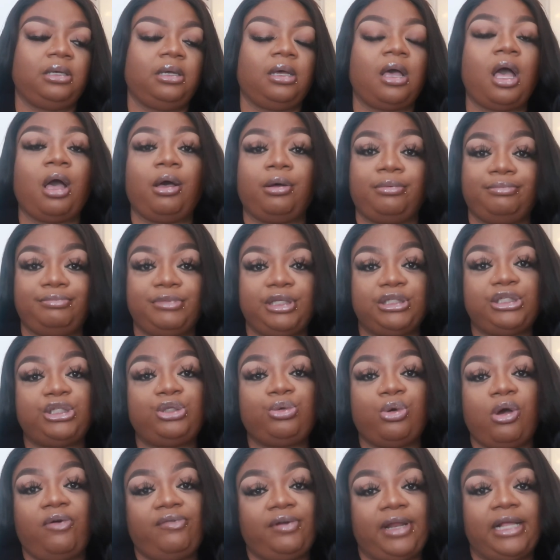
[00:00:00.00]
Oh, it's
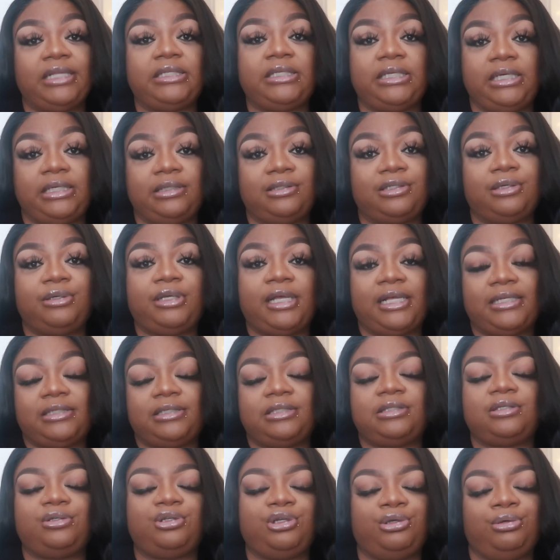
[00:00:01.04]
12:19, so yes,
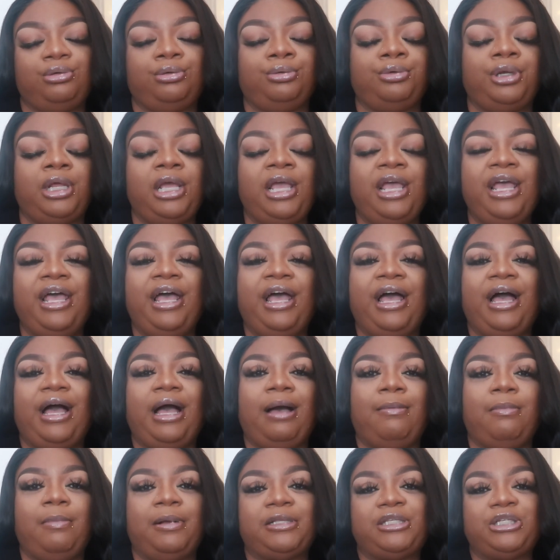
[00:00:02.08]
it's noon.
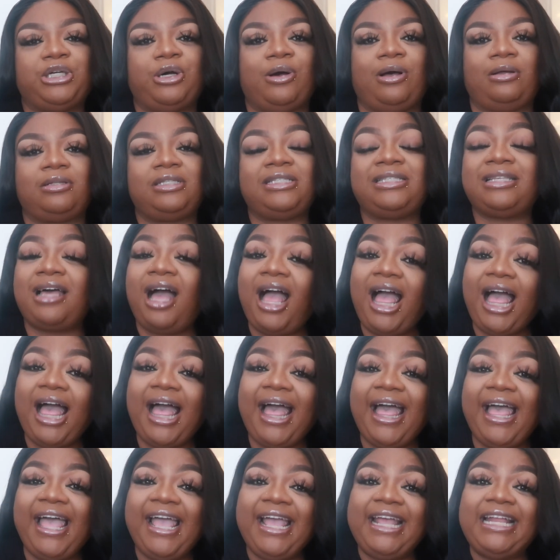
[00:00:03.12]
I'm about to go
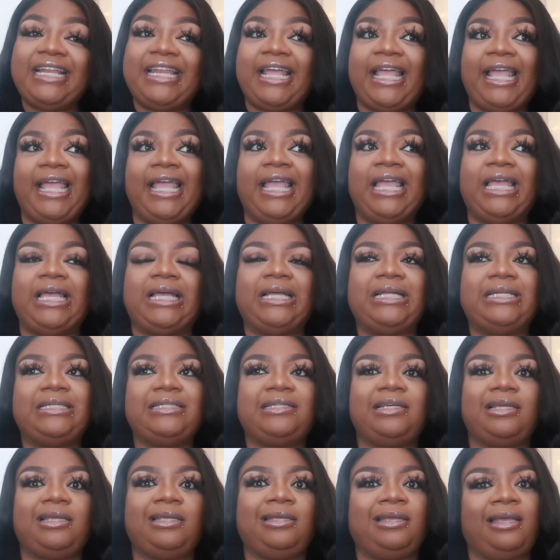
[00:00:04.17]
outside,
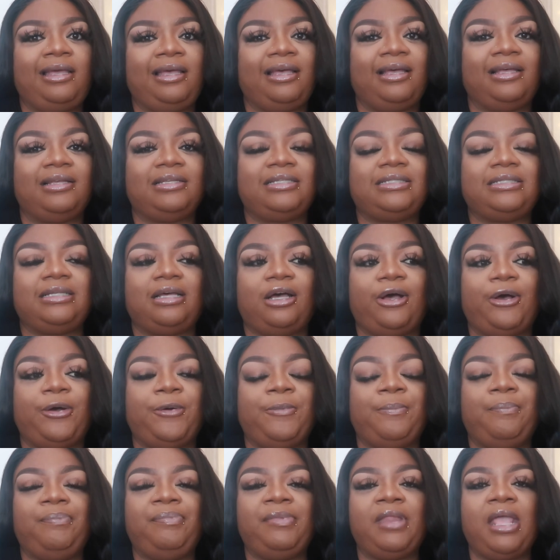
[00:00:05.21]
and yeah,
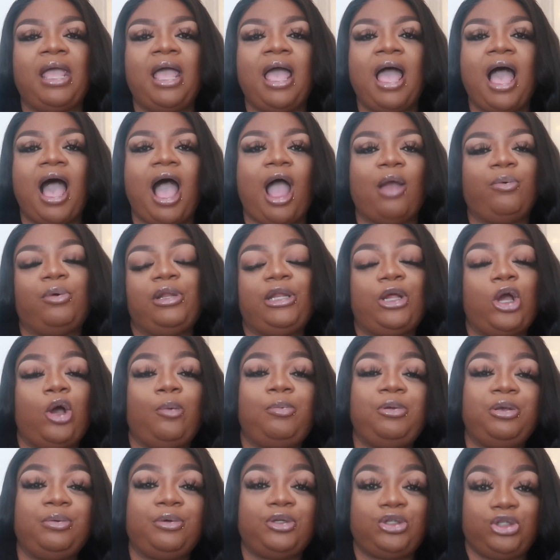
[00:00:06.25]
so I really
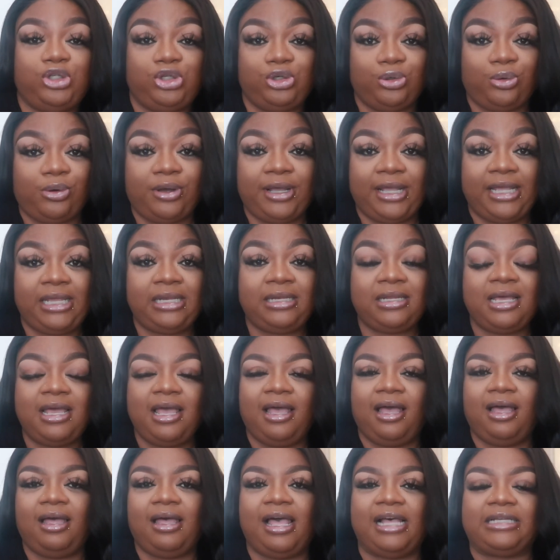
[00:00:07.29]
hope you enjoyed.
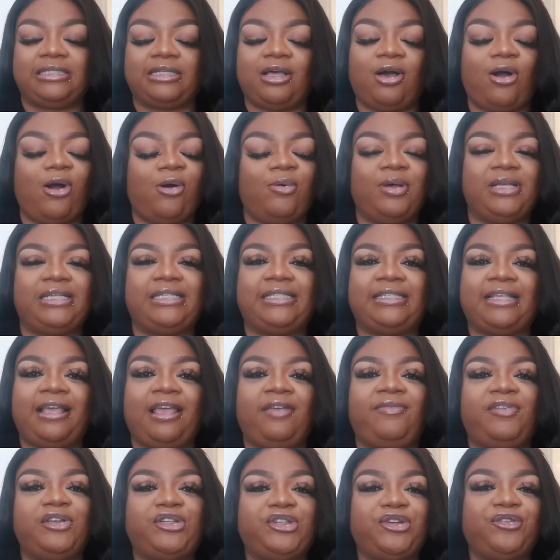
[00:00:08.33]
As I always say,
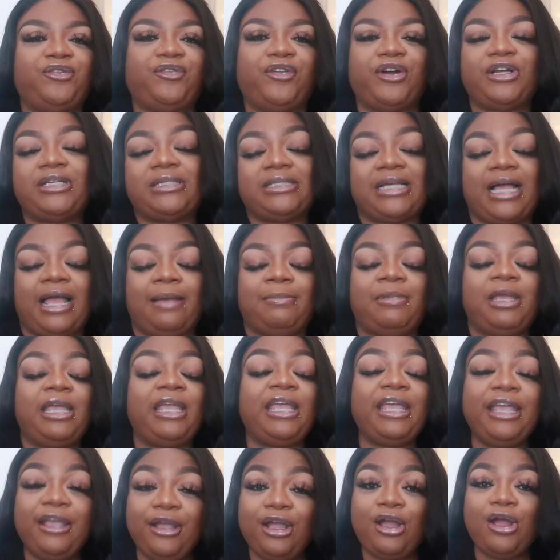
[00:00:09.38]
if it's your first time
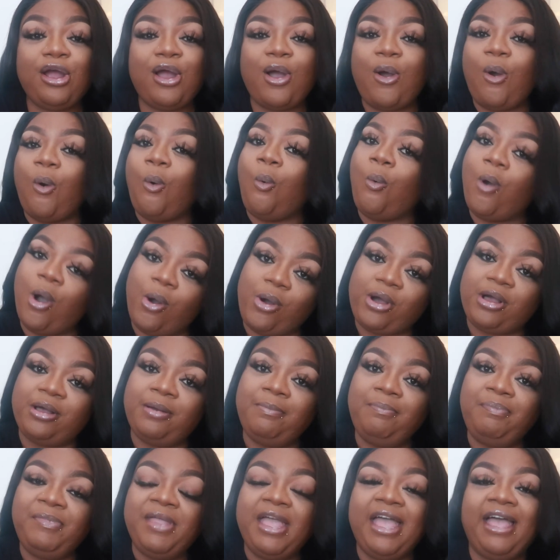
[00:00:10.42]
here,
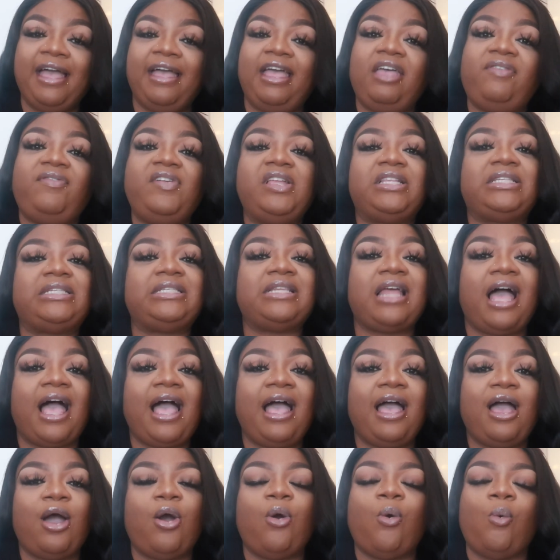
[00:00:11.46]
welcome. If it's
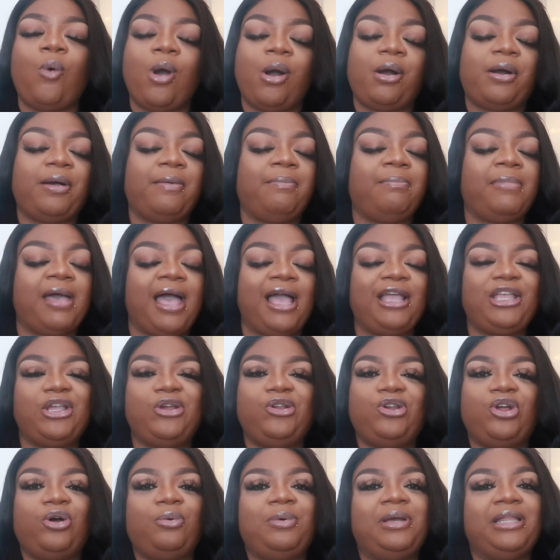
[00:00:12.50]
not, welcome back.
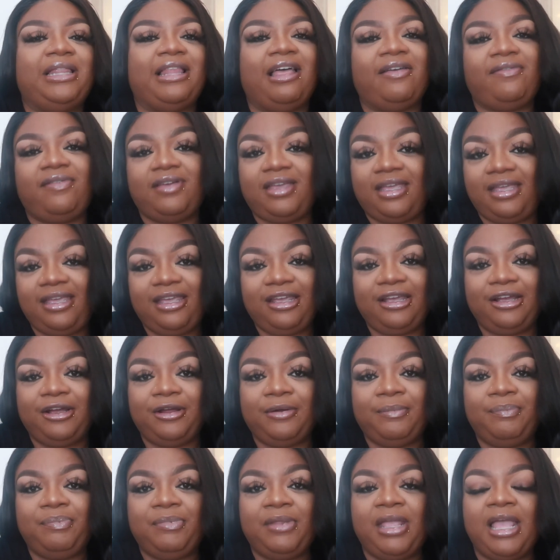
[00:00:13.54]
You know we love it
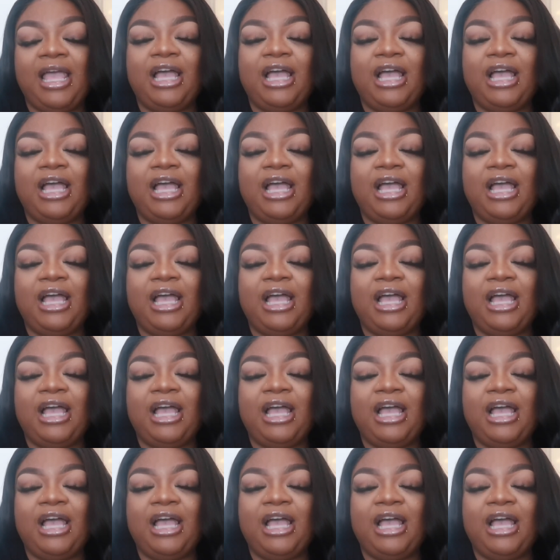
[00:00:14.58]
here.